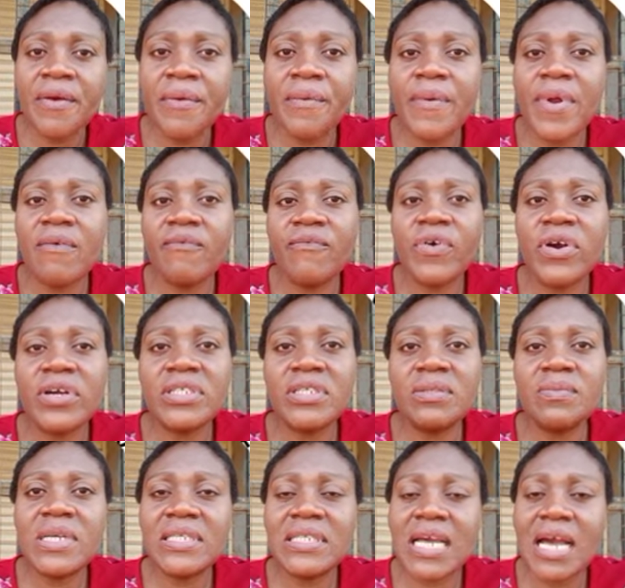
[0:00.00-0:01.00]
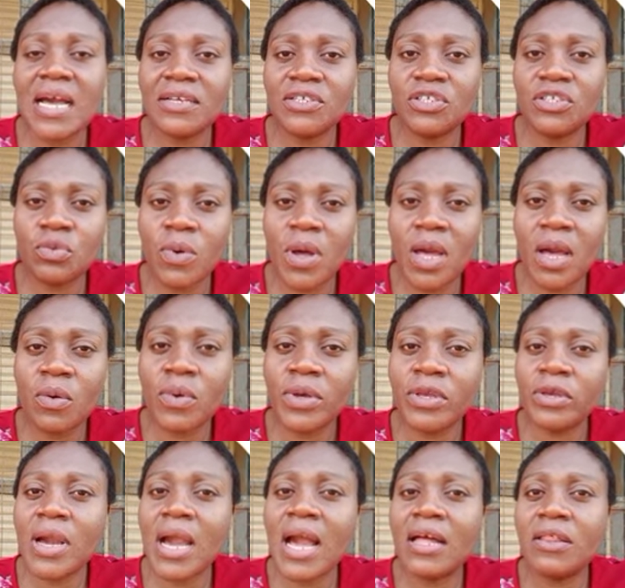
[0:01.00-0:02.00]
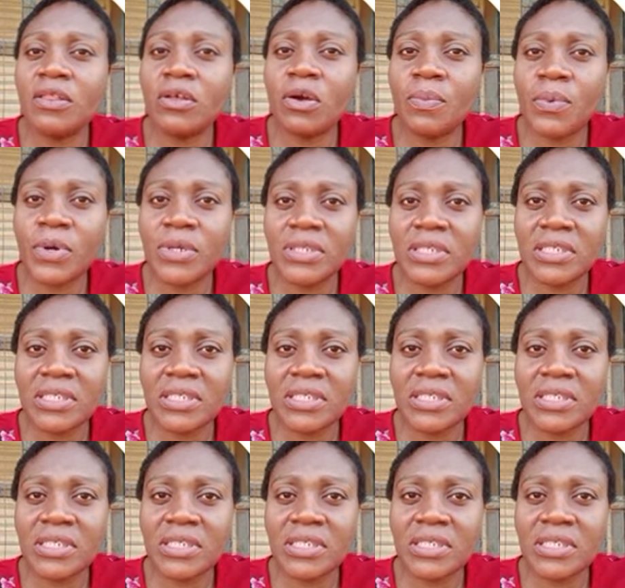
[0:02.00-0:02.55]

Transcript: Reinforcement as well, when you add up all the